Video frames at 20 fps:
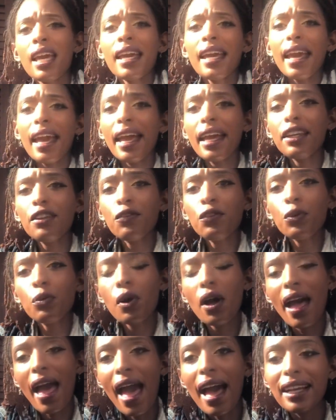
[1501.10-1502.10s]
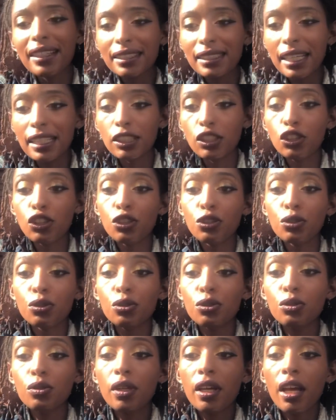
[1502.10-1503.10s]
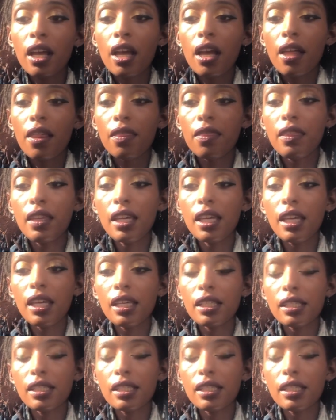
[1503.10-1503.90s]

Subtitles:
And if you want access to the